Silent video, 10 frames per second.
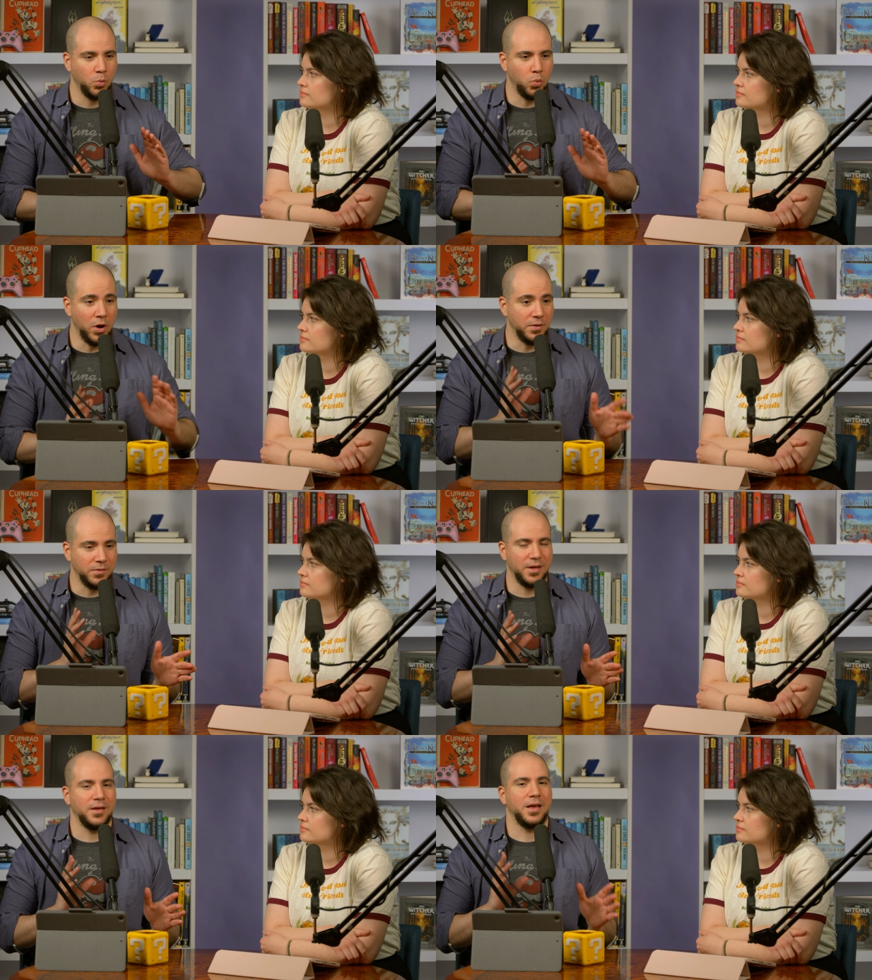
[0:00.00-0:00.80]
Speaker 1: what
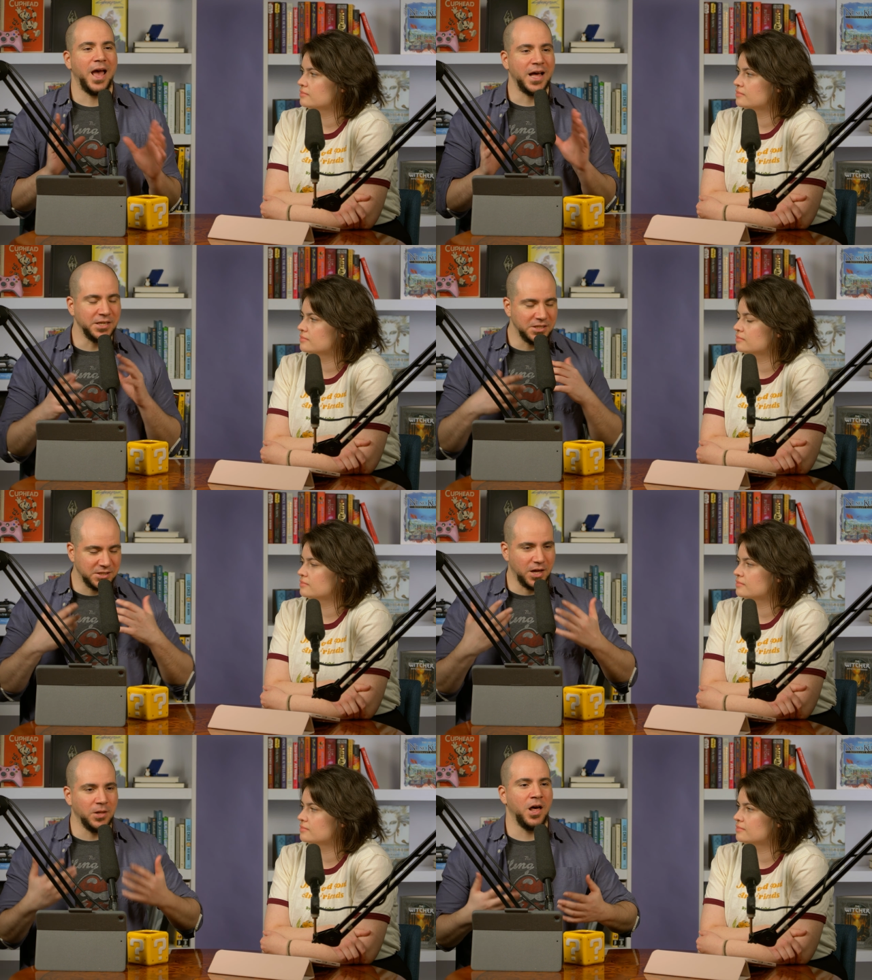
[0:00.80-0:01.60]
at
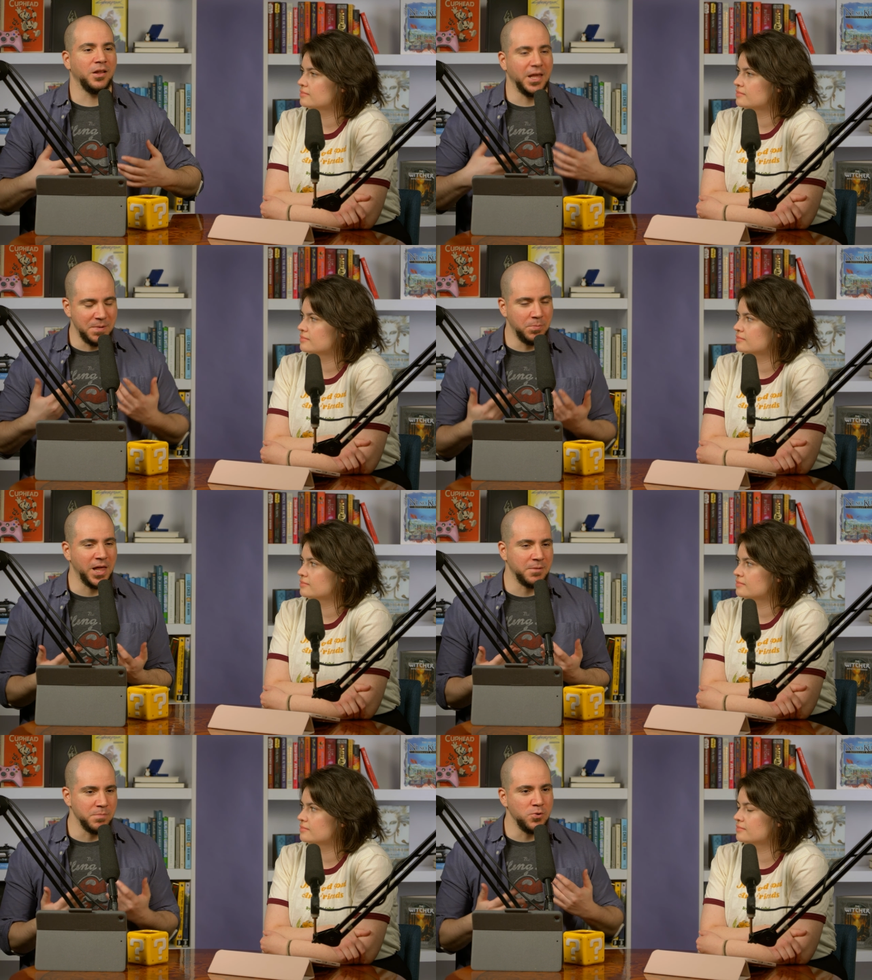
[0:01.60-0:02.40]
least a lot of, like people
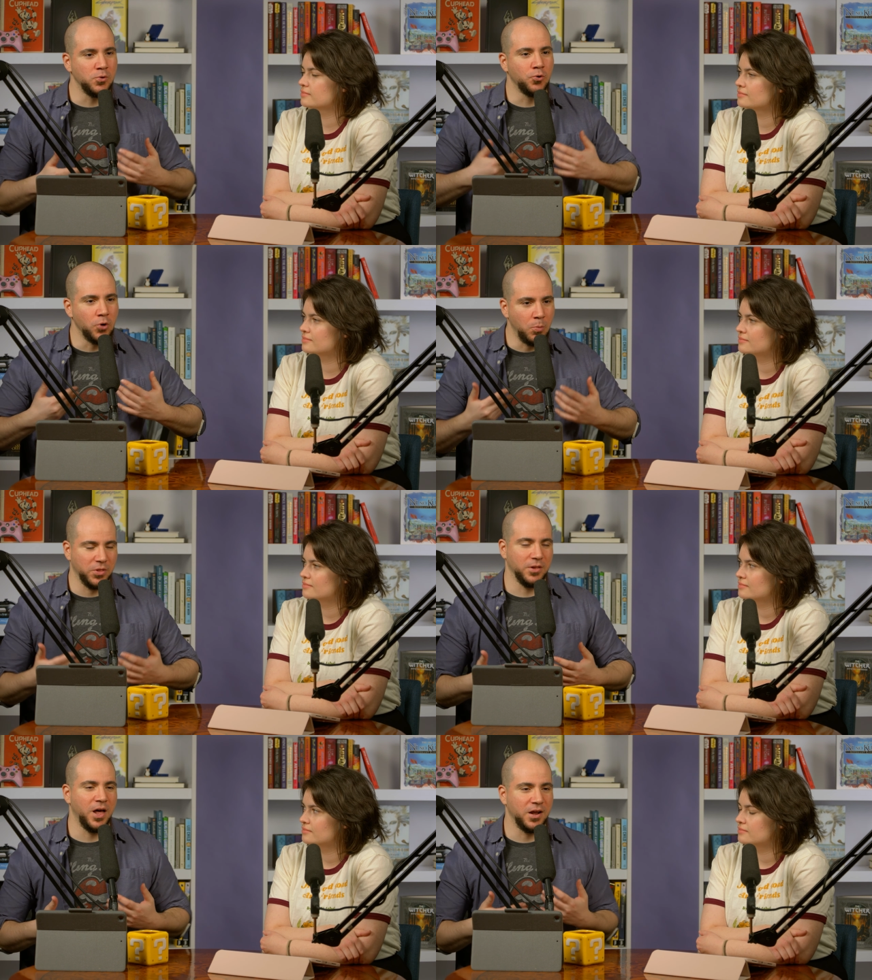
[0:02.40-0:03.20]
like me who grew up
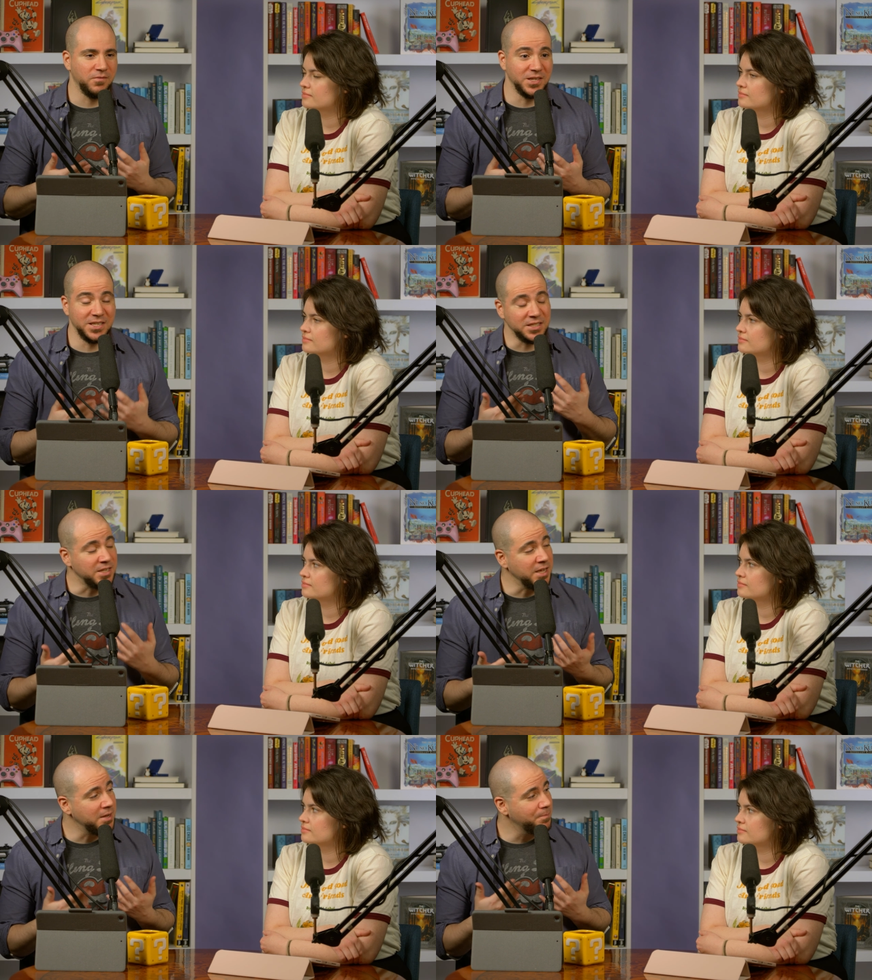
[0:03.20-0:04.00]
with a lot of the
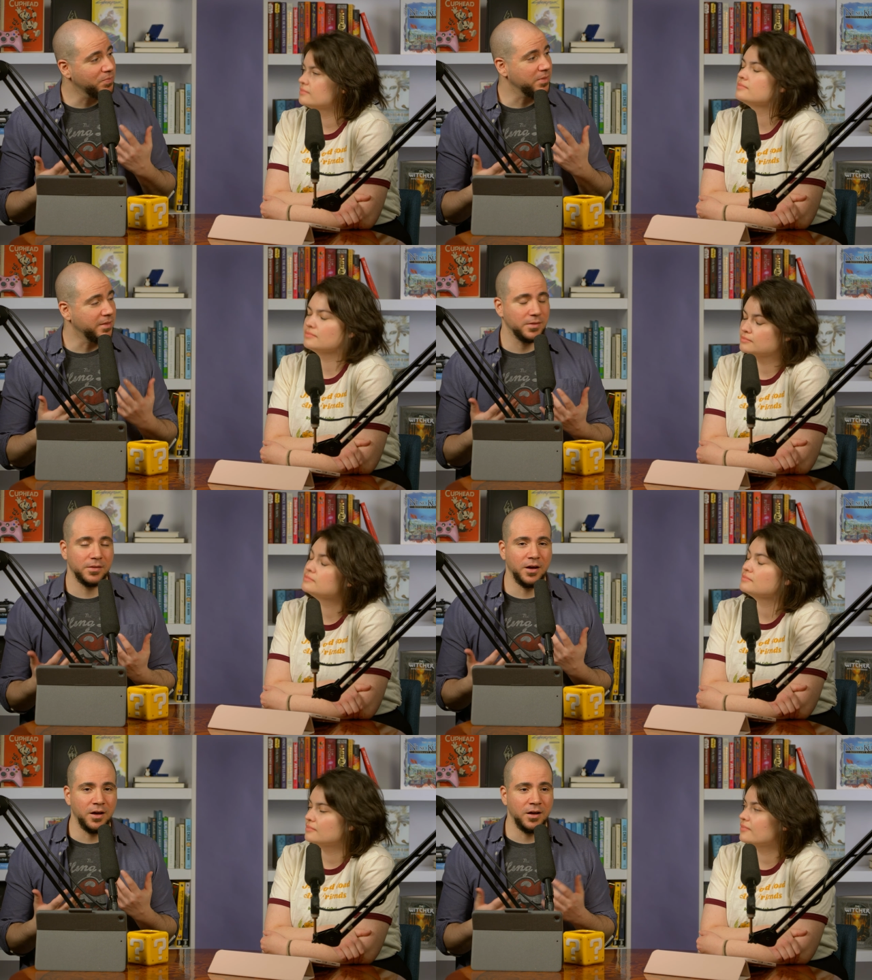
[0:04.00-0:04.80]
Disney
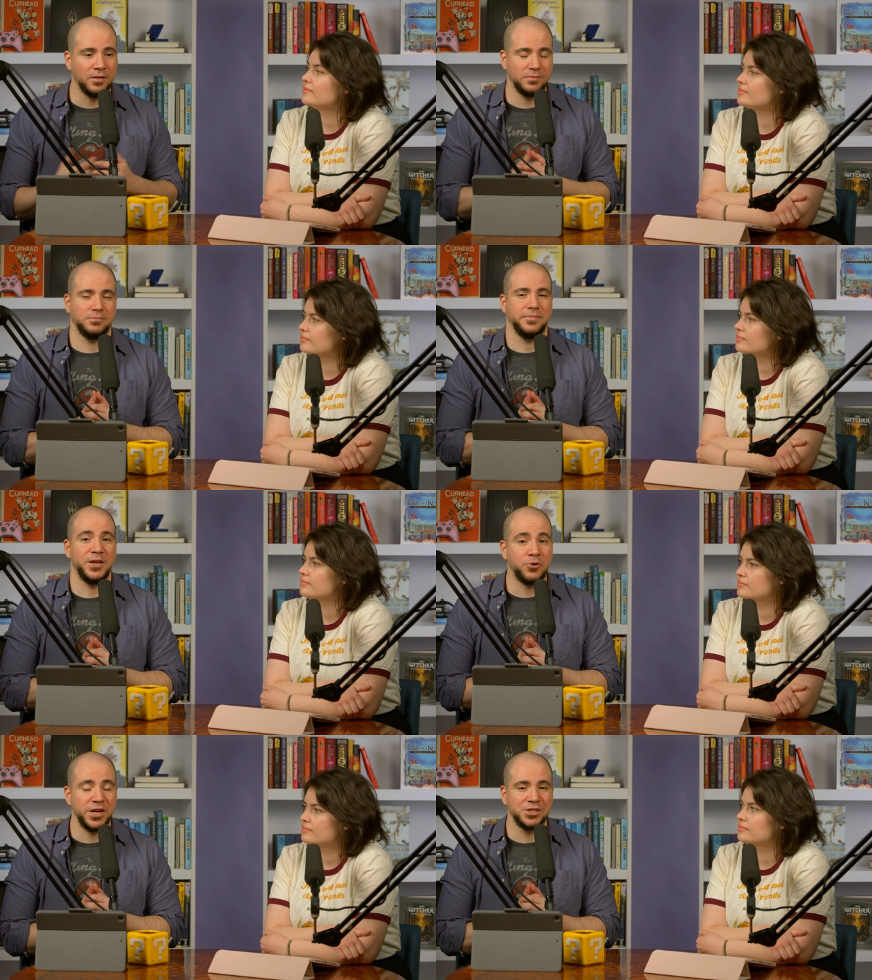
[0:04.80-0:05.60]
uh,
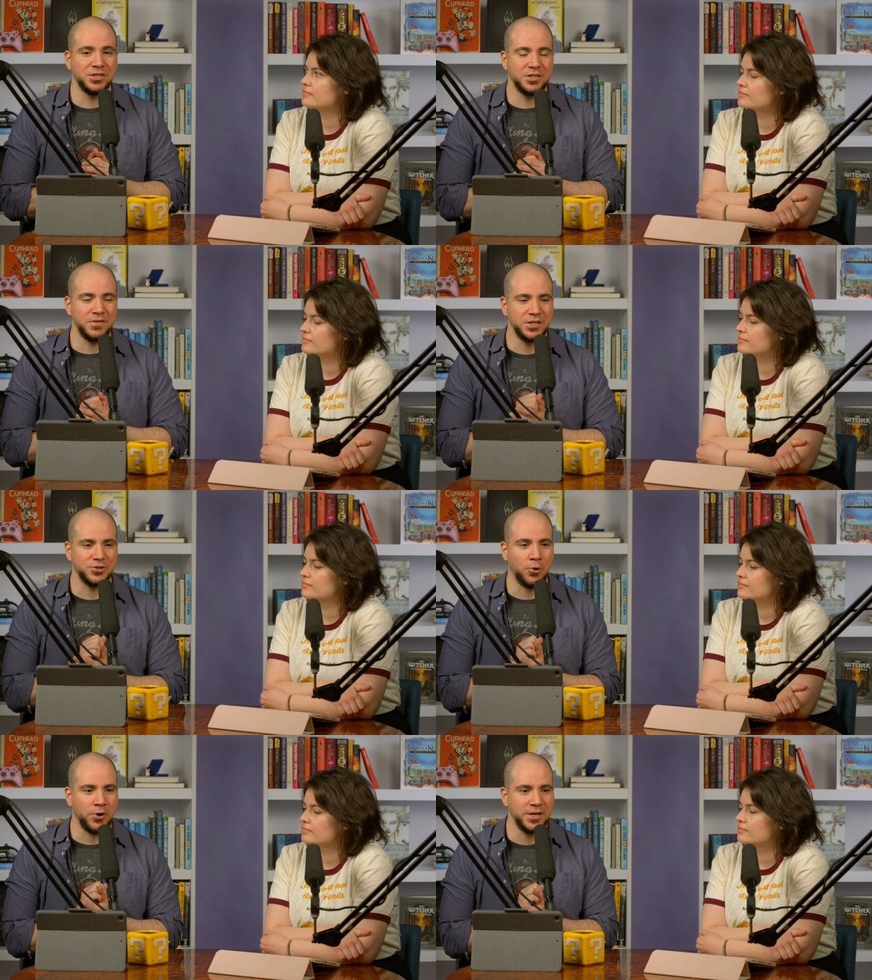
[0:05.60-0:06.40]
iterations of these
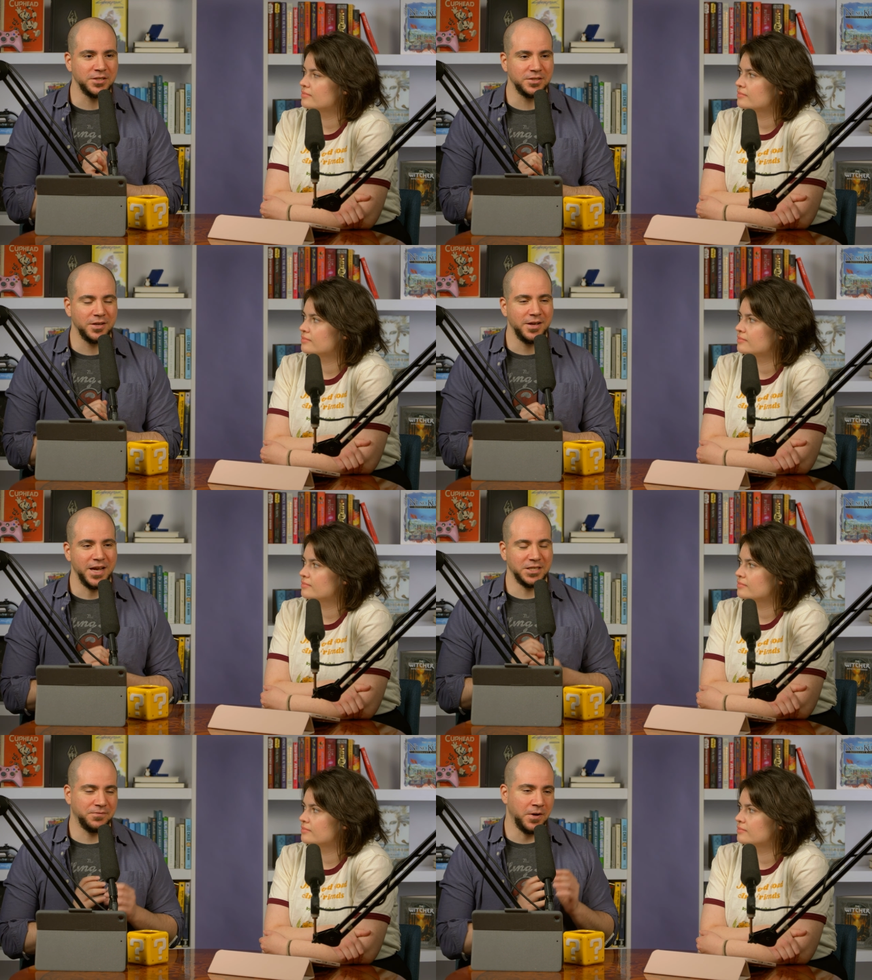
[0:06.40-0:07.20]
stories,
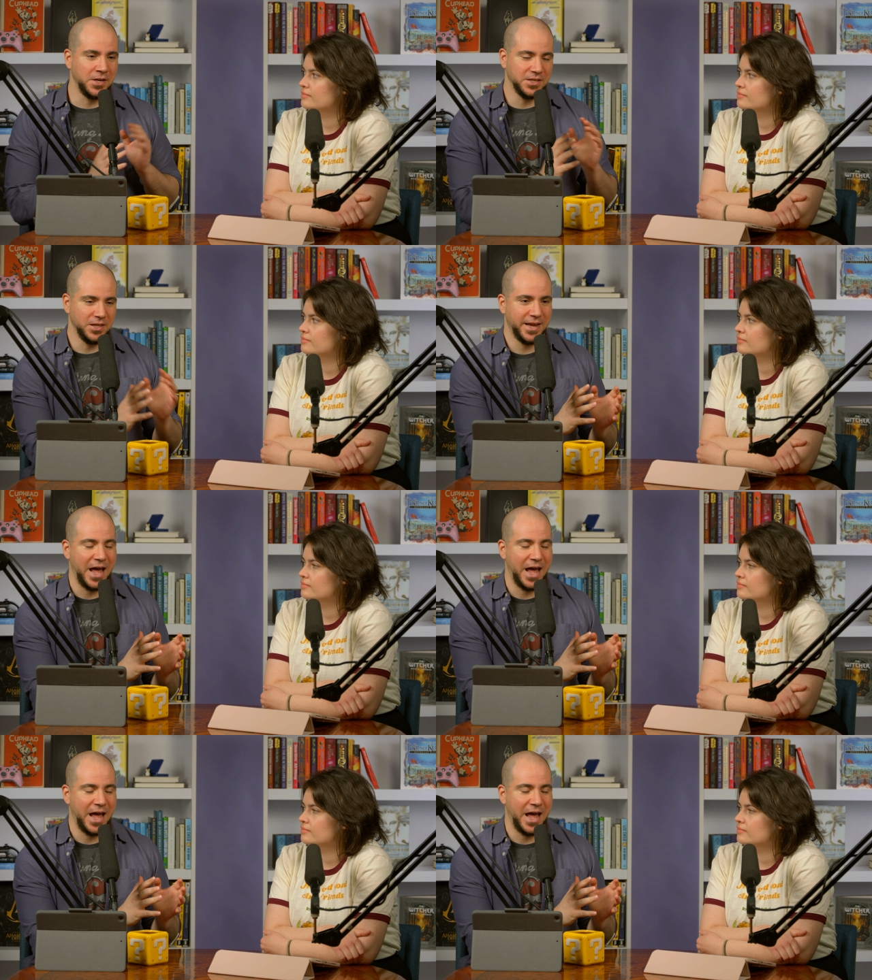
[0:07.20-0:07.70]
it's funny to like